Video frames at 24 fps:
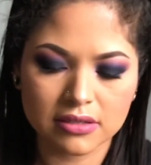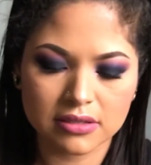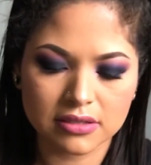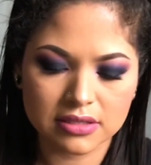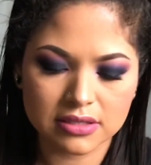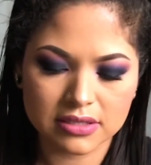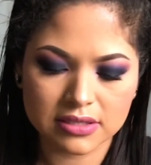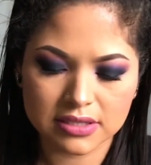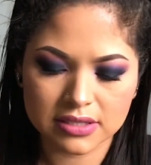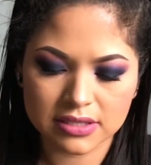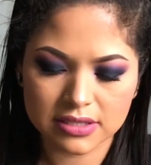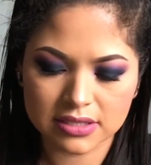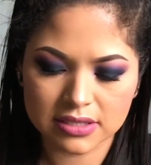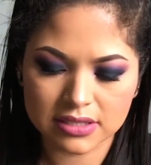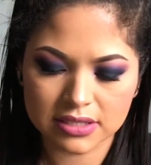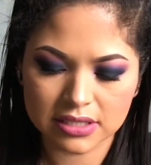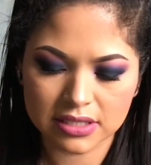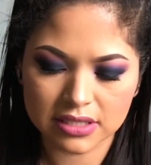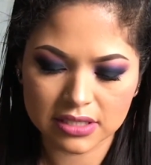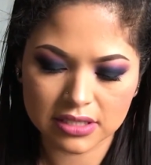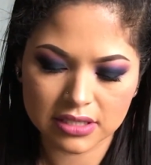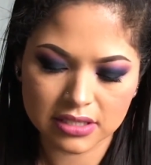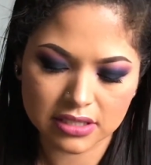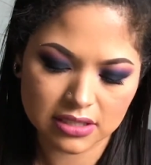Let's
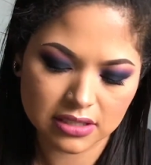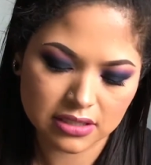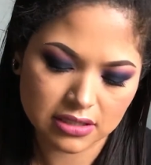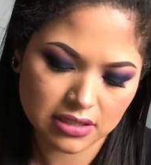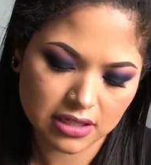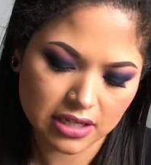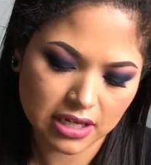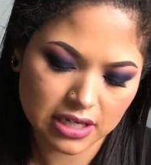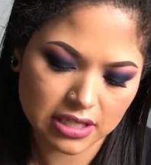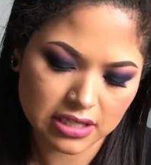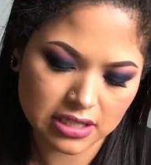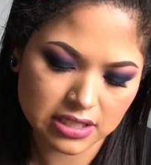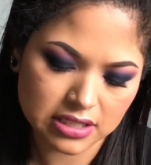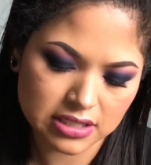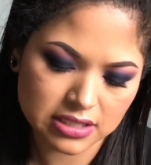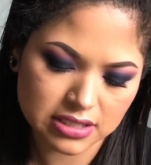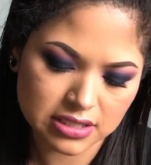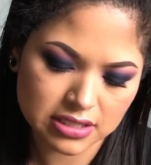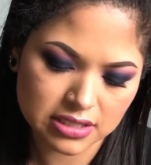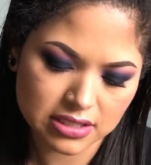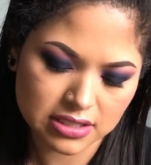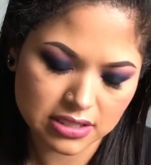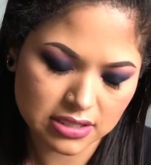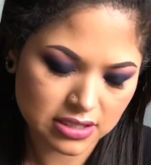see. And
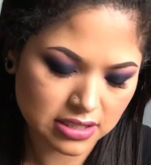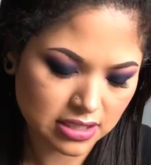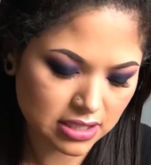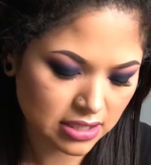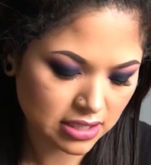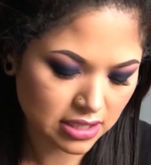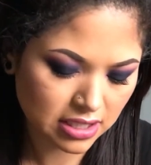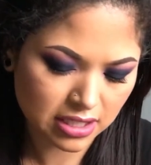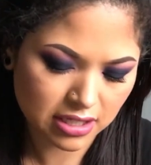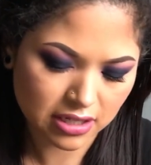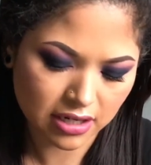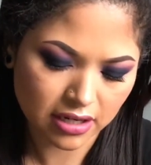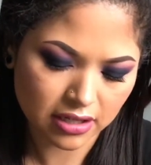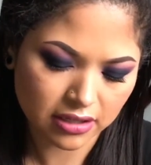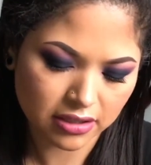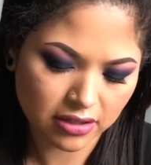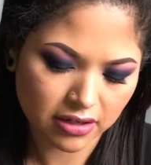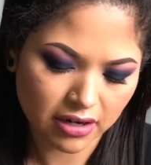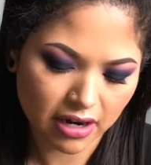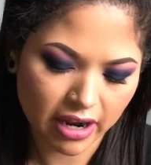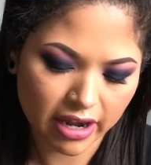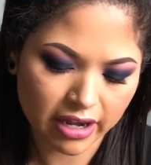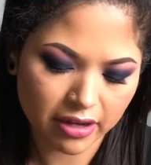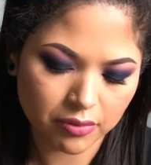this is in the
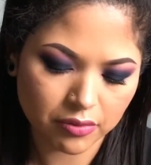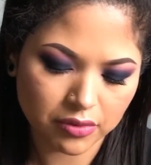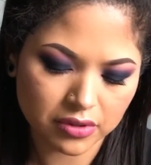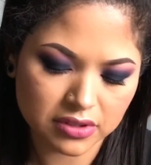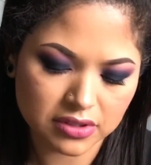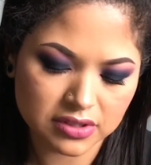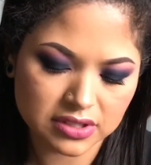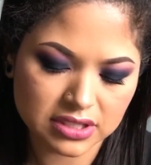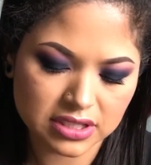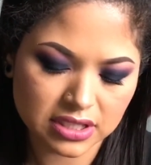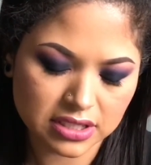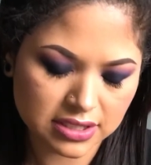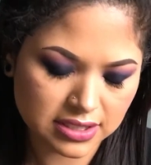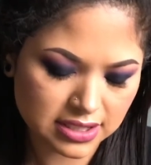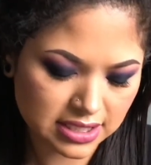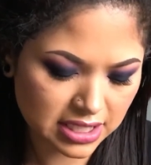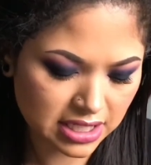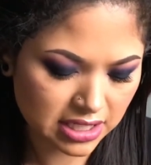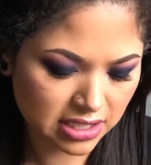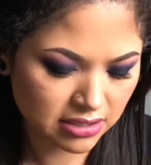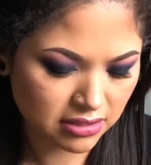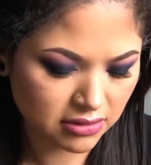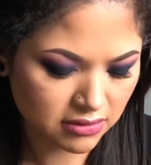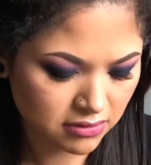color I Will
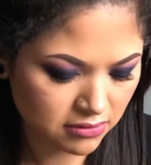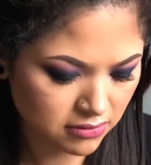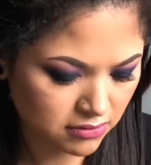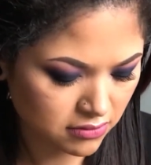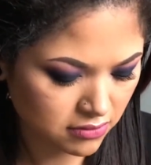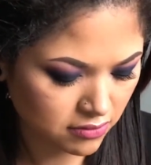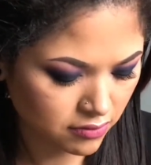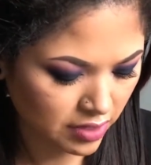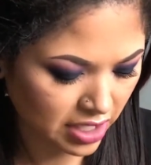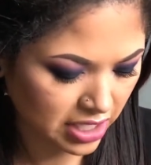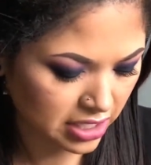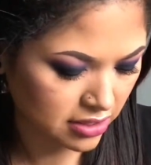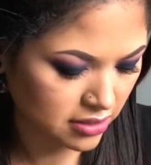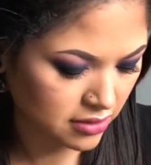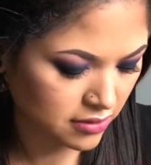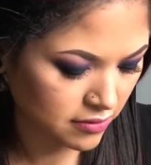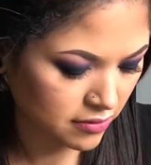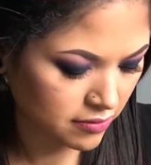Succeed. Wait.